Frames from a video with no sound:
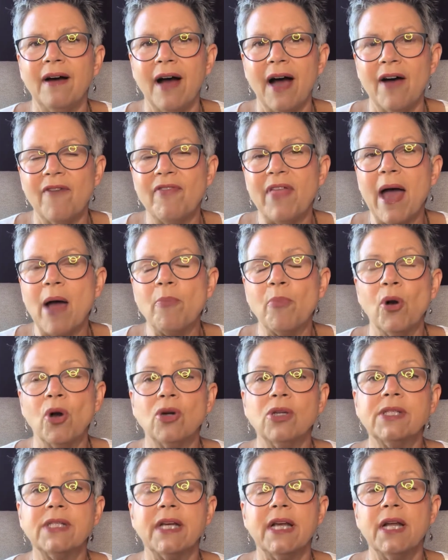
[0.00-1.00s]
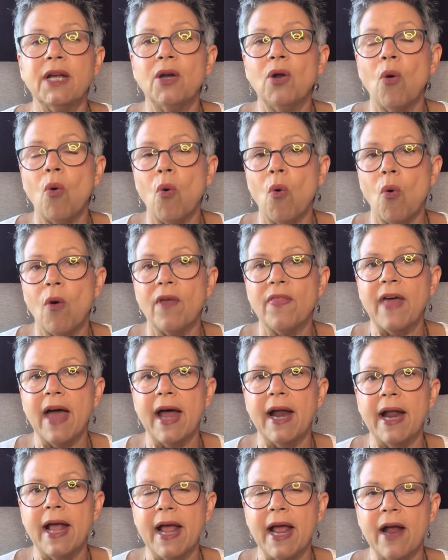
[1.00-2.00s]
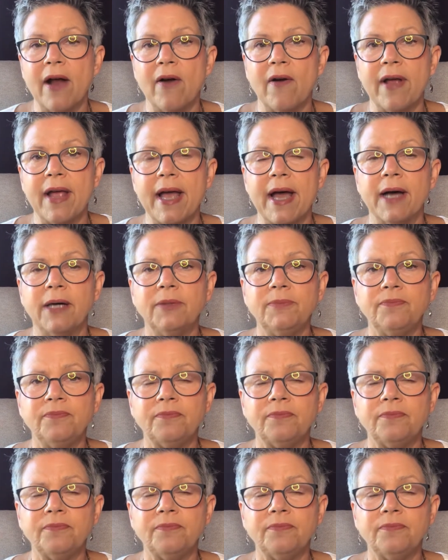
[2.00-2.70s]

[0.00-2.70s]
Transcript: of that person or that area.